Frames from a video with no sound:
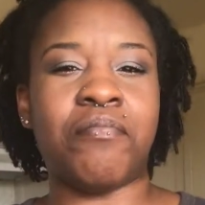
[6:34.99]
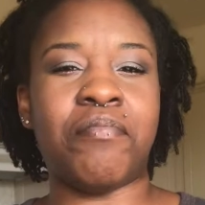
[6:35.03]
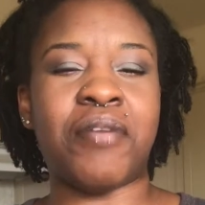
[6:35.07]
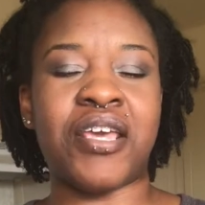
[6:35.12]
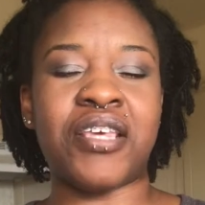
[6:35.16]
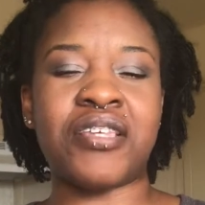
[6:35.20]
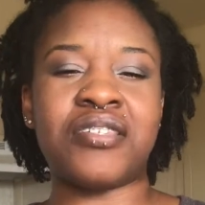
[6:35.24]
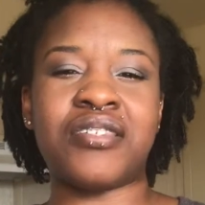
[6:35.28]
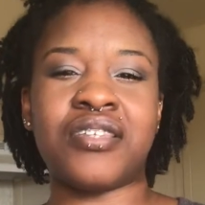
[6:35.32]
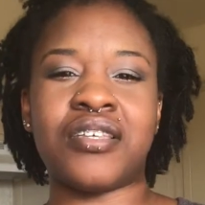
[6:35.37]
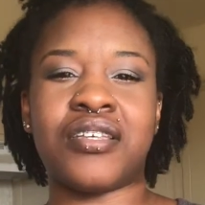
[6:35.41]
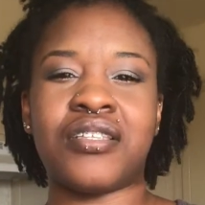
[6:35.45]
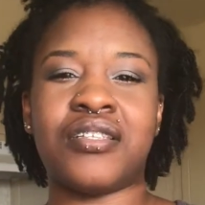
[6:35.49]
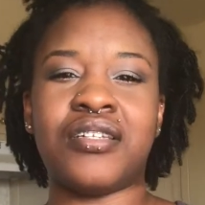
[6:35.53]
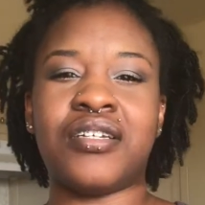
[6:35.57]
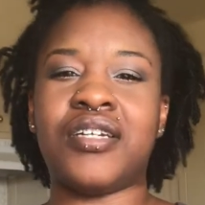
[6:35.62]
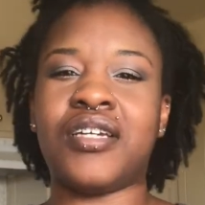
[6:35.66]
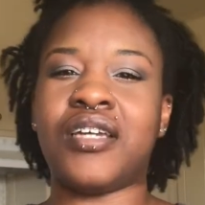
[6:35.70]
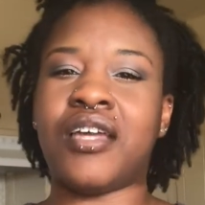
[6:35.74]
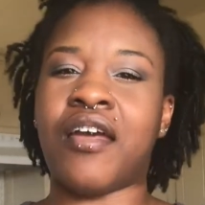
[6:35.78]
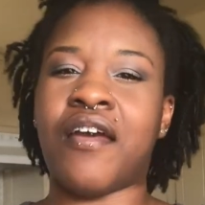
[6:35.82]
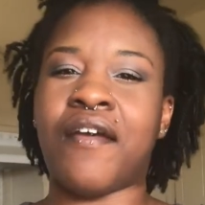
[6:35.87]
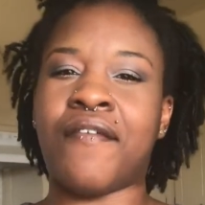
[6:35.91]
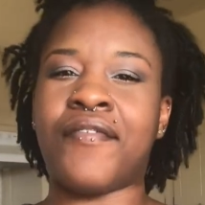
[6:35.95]

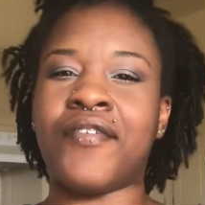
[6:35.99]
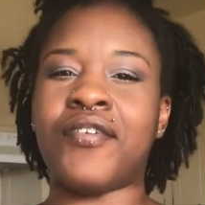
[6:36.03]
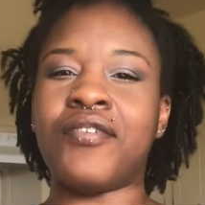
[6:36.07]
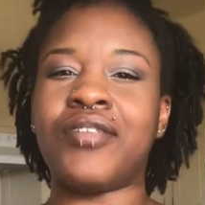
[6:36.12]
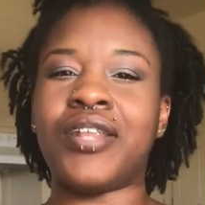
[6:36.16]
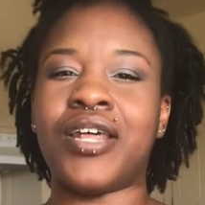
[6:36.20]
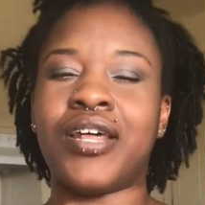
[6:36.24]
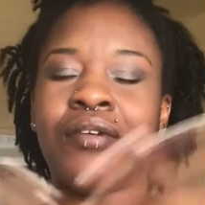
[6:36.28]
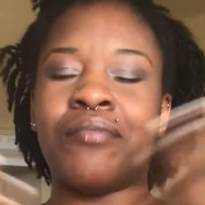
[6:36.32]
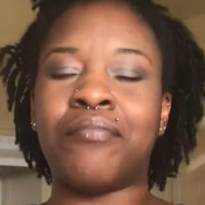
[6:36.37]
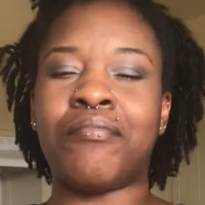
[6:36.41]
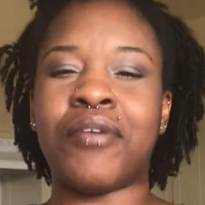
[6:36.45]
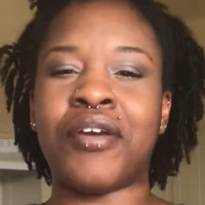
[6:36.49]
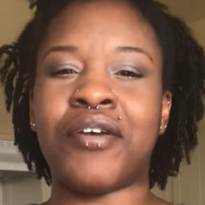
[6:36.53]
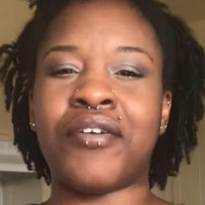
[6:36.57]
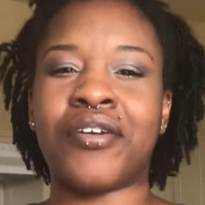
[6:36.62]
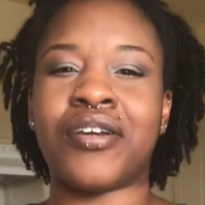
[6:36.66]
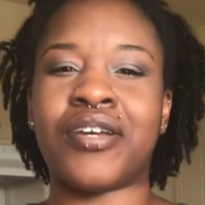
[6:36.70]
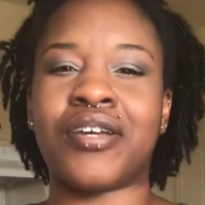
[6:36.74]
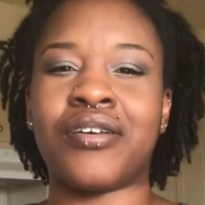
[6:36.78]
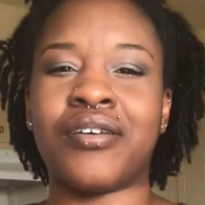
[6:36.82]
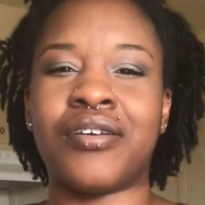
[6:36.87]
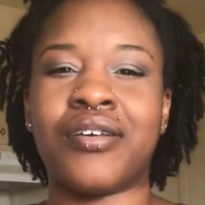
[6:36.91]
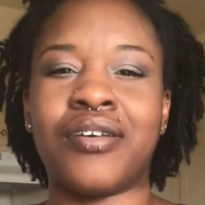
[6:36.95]
Basically, if you let
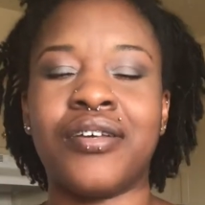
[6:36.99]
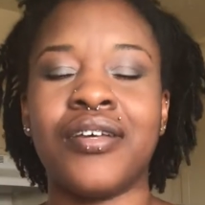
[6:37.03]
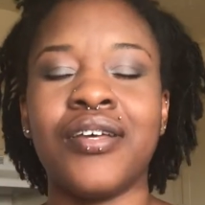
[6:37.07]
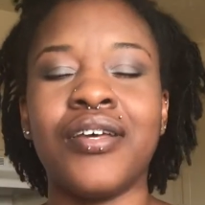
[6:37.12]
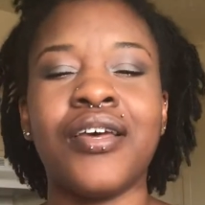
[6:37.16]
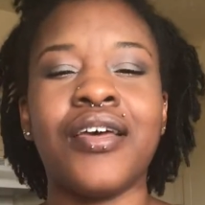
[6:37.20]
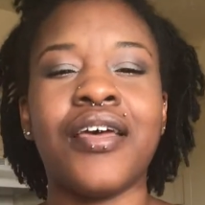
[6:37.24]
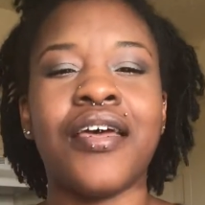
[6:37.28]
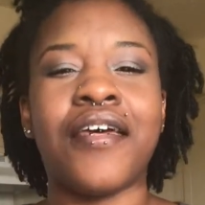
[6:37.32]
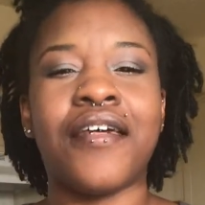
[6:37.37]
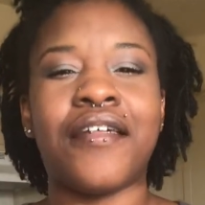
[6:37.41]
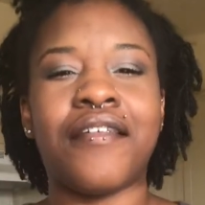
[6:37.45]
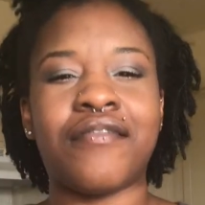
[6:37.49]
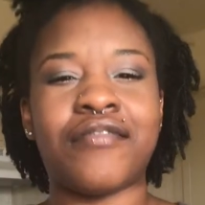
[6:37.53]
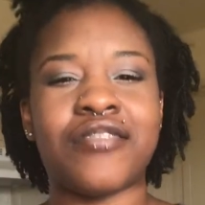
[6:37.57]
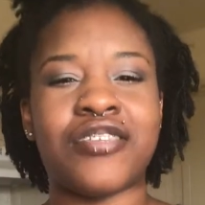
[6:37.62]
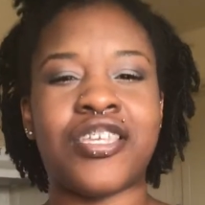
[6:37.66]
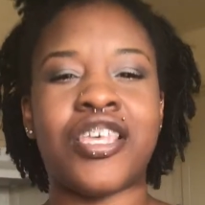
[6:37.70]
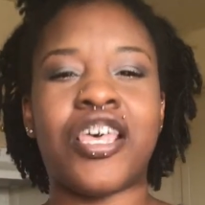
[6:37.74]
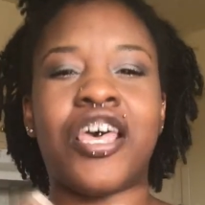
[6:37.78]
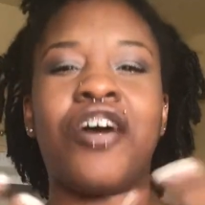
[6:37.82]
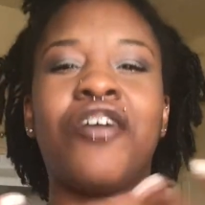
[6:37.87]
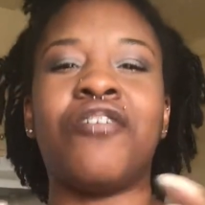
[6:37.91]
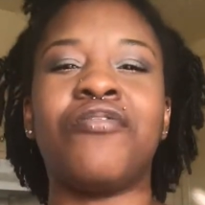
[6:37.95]
America
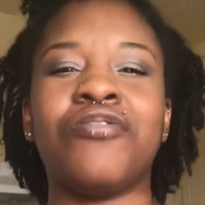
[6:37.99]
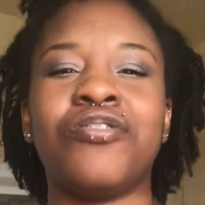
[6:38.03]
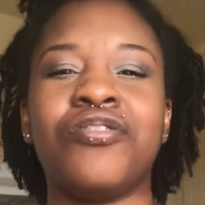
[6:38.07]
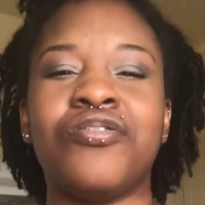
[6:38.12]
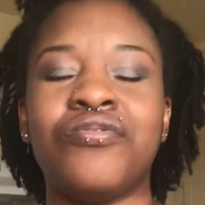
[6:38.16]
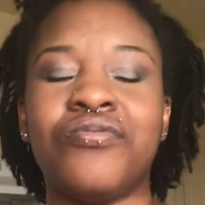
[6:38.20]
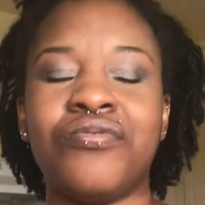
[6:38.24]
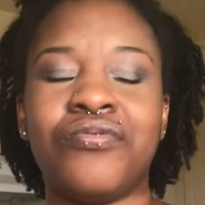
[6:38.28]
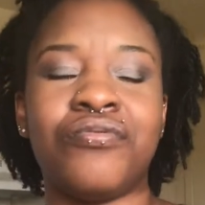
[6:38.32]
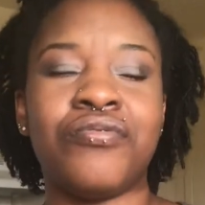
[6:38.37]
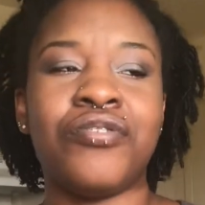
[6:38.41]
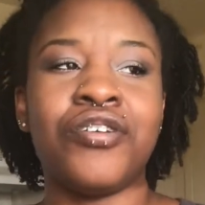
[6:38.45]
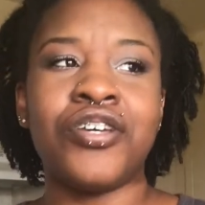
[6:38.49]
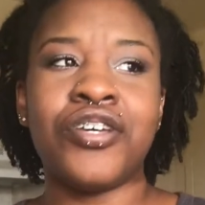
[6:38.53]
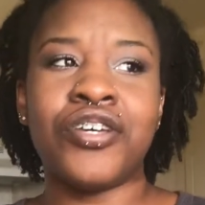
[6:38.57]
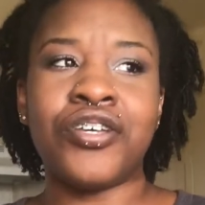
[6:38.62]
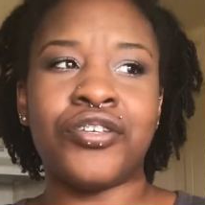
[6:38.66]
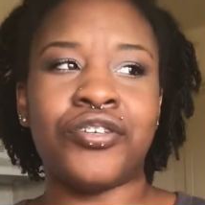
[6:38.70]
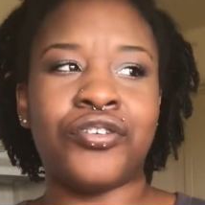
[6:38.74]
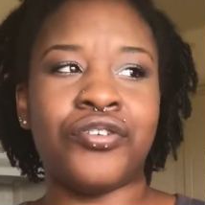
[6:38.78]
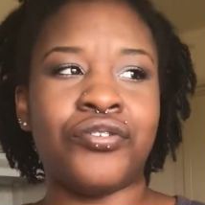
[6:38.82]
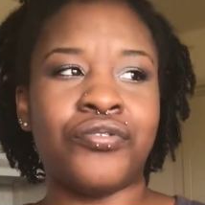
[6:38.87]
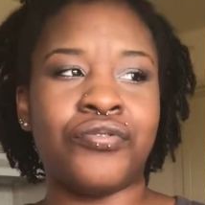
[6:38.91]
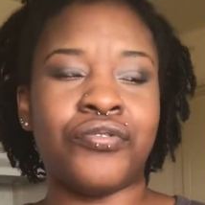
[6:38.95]
tell you
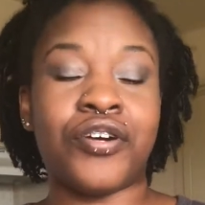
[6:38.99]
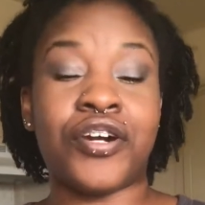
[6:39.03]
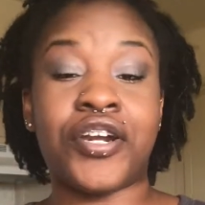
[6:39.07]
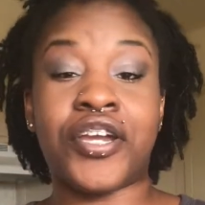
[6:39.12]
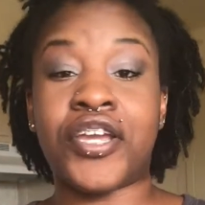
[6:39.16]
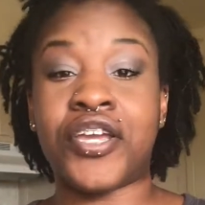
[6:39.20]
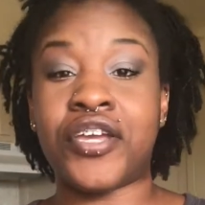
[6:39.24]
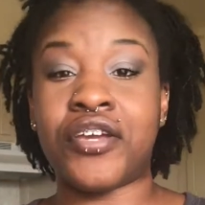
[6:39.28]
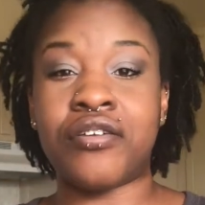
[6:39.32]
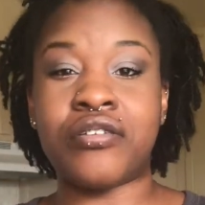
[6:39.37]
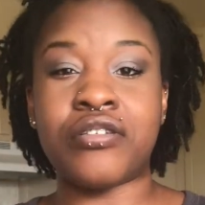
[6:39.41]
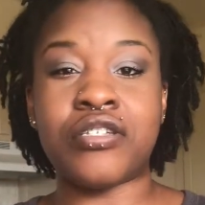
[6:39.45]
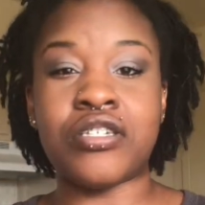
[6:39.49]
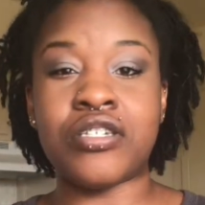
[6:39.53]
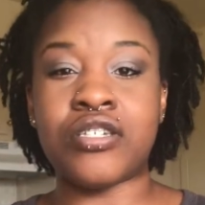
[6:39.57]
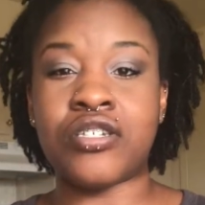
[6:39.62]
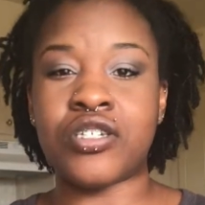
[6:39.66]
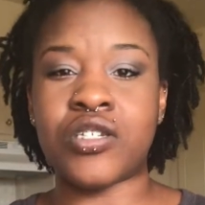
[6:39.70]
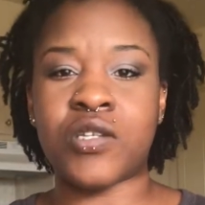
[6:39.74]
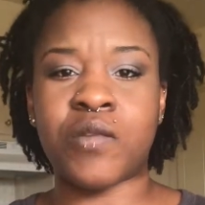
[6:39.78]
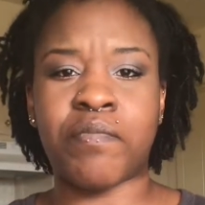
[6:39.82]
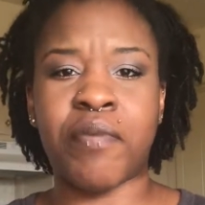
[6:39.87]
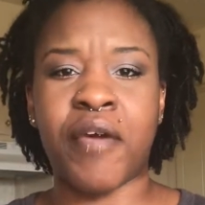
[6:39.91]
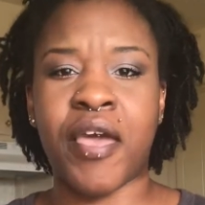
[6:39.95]
you are here to
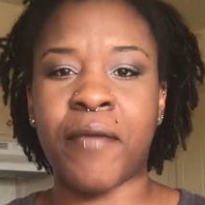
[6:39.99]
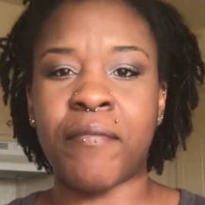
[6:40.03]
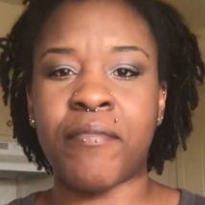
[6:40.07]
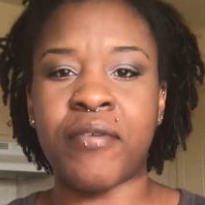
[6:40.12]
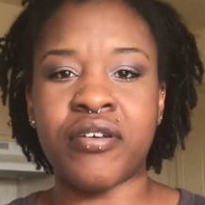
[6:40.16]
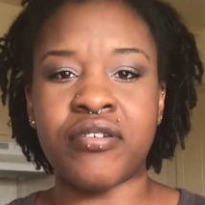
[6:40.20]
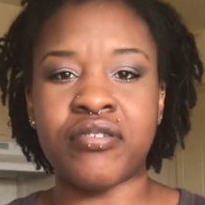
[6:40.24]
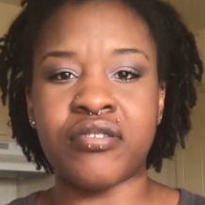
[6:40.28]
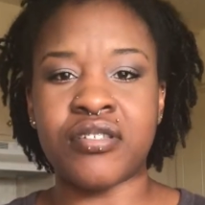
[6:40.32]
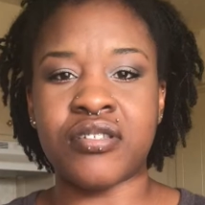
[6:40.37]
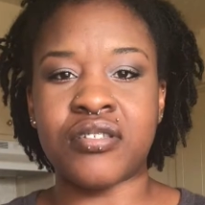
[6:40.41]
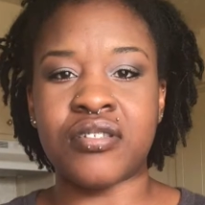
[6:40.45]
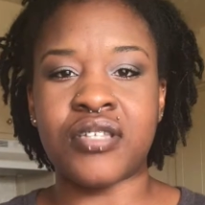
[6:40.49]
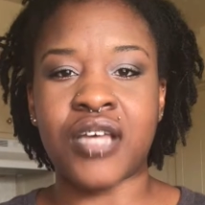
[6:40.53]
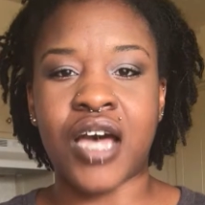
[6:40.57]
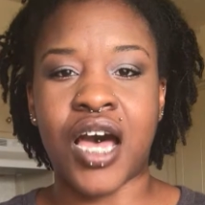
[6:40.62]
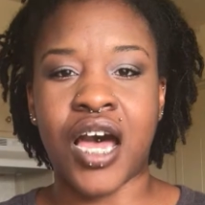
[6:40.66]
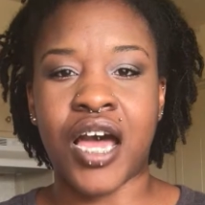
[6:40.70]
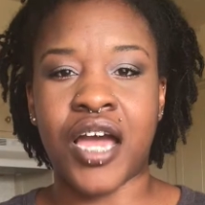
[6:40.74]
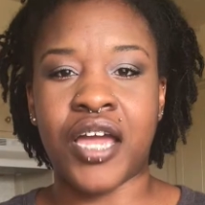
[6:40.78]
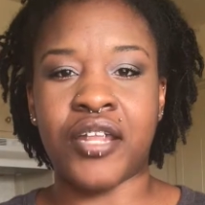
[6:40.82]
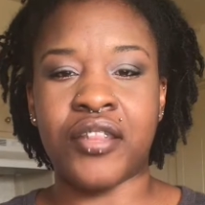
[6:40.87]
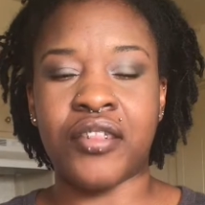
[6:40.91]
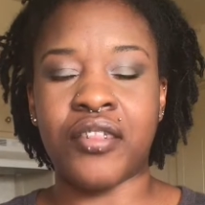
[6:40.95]
just pay bills and die.